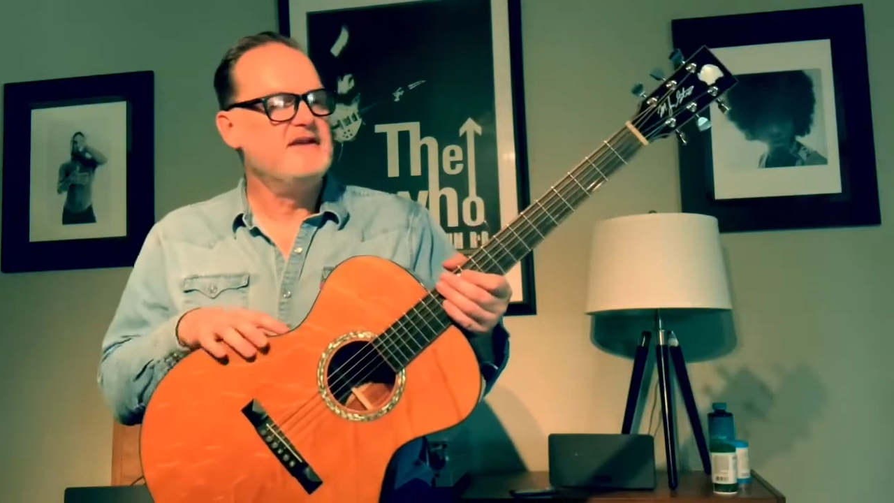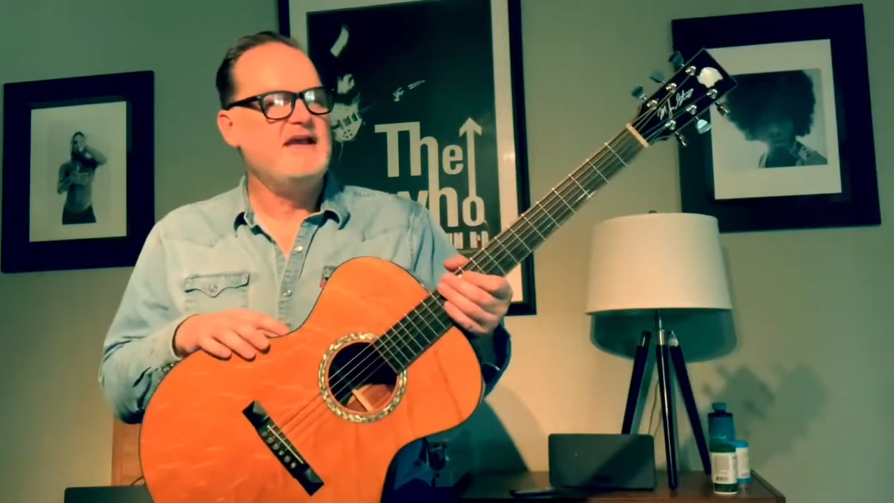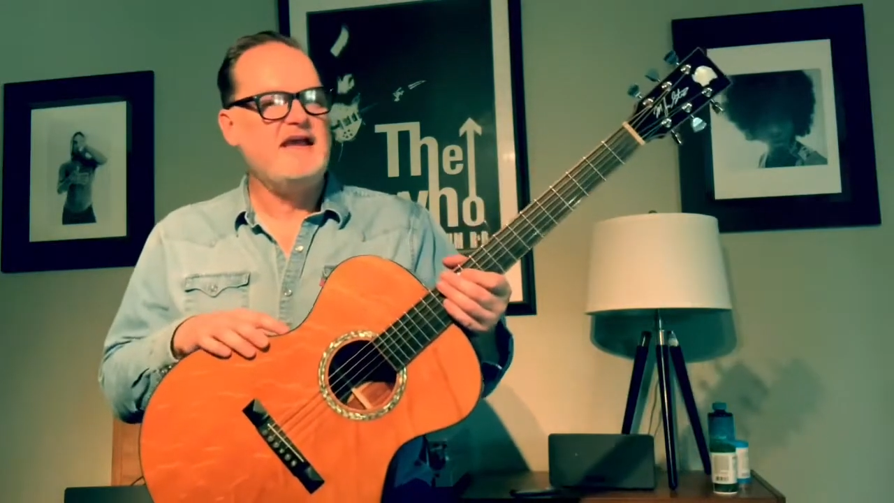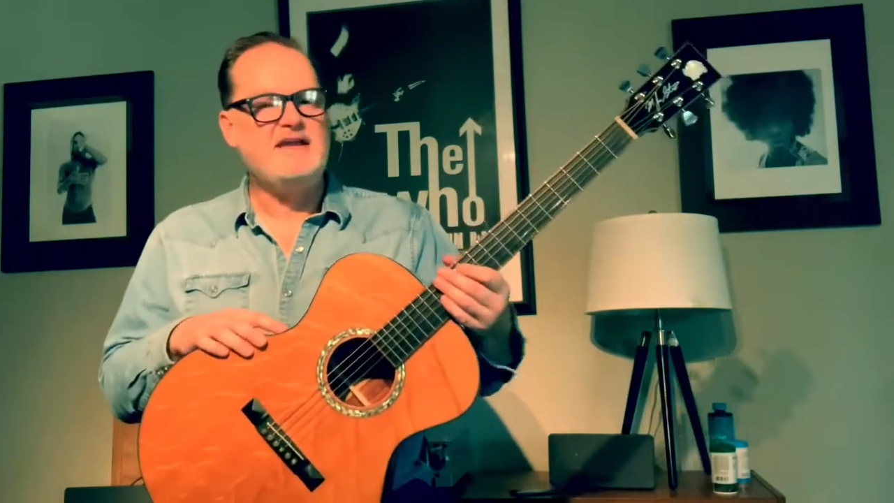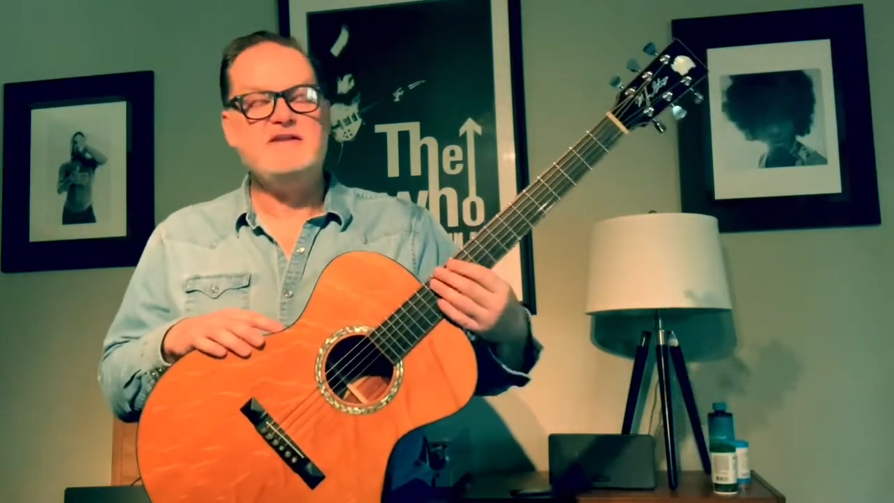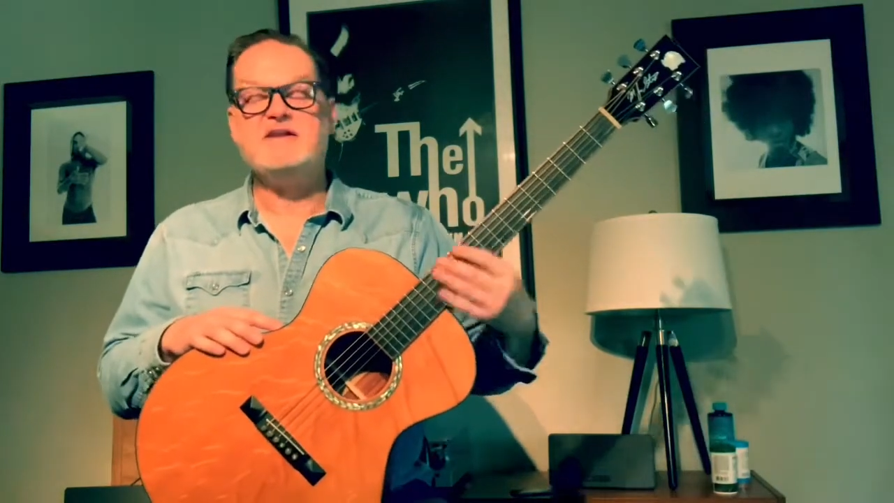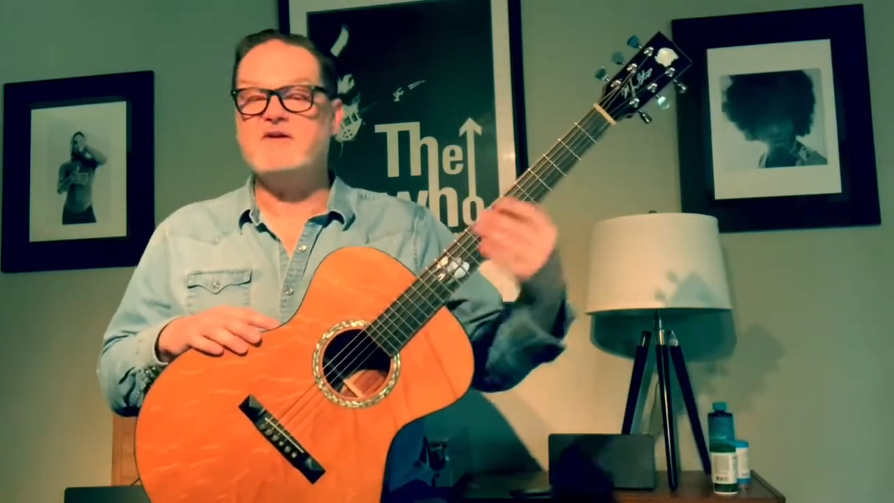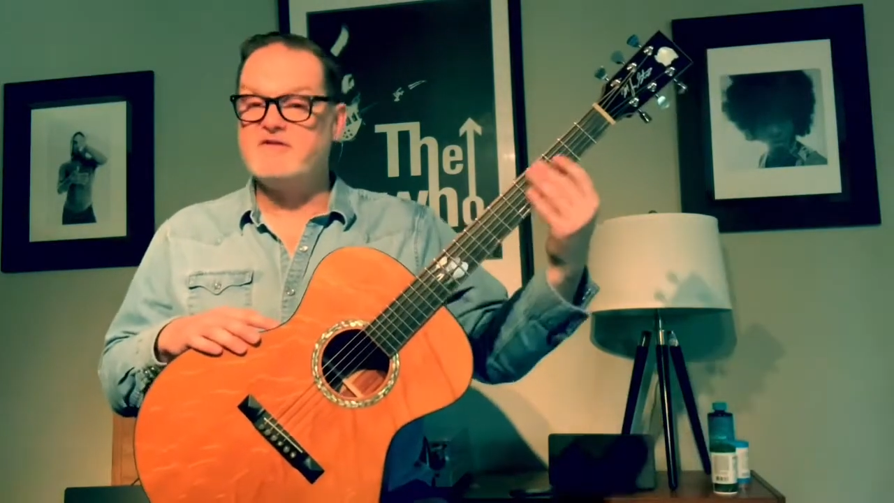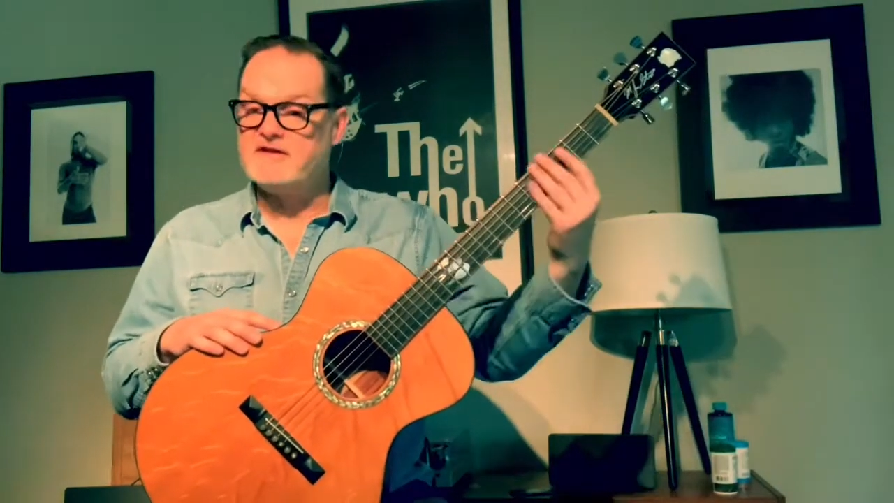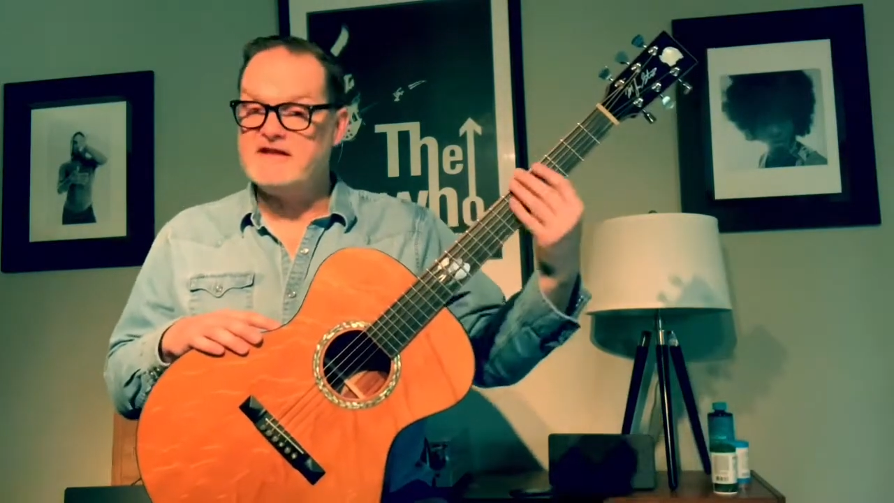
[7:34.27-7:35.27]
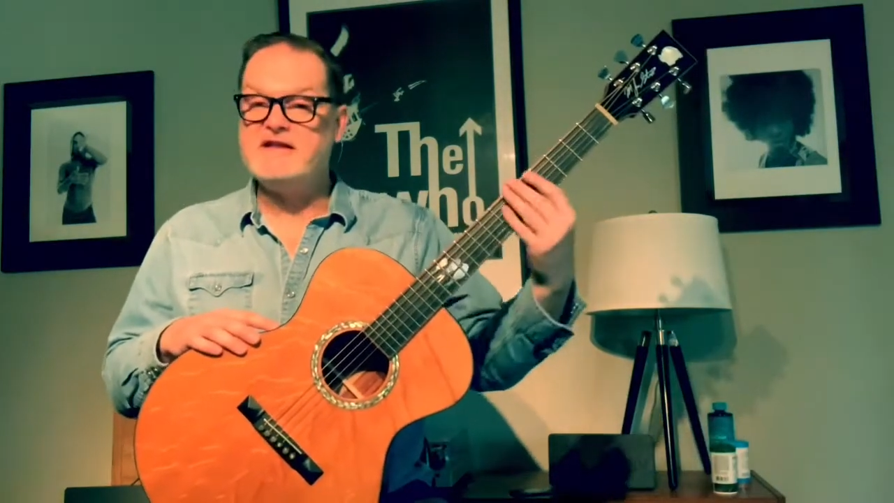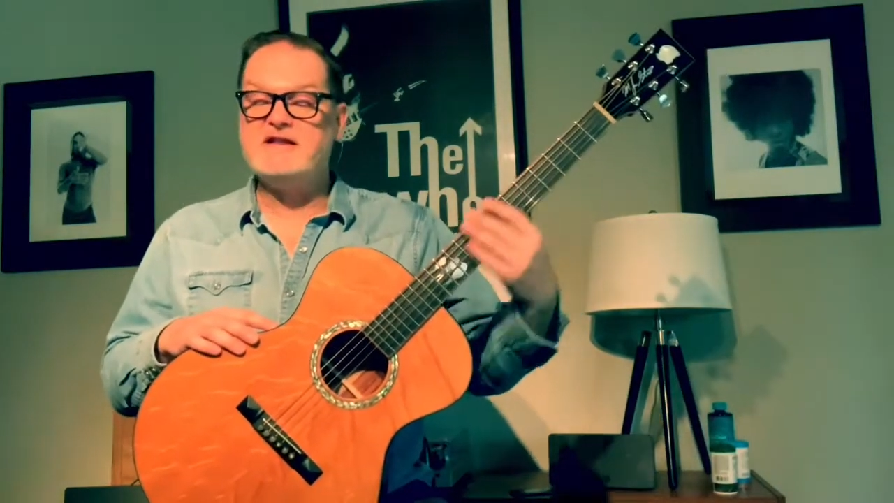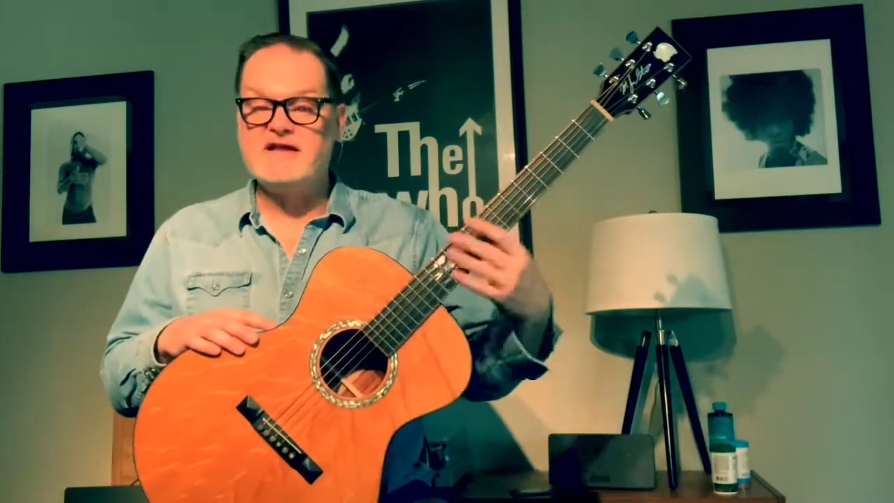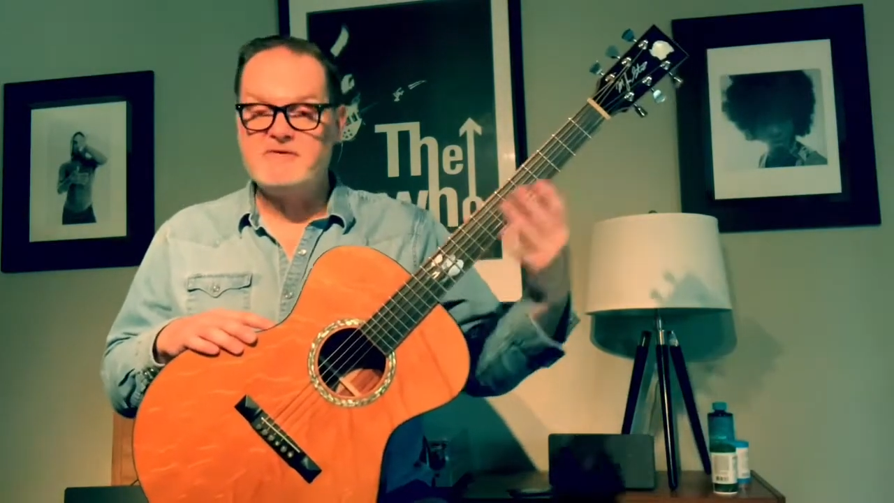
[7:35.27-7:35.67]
And he did all the inlay